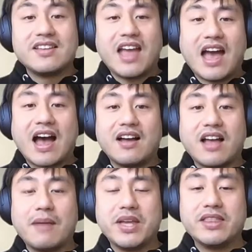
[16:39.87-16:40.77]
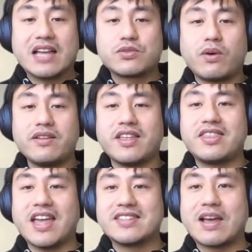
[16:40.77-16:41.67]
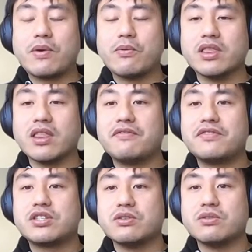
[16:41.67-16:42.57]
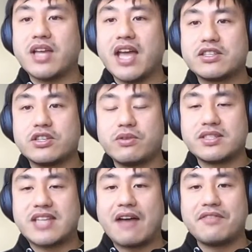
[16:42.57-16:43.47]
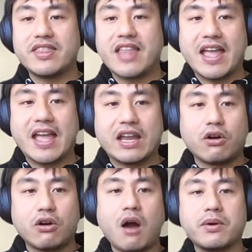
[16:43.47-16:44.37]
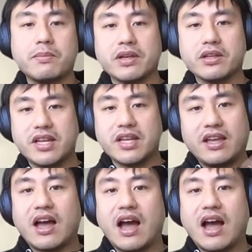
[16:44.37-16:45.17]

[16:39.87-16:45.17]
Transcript: Yeah, I mean, that's one of the things that we would love to get to is having that interoperability.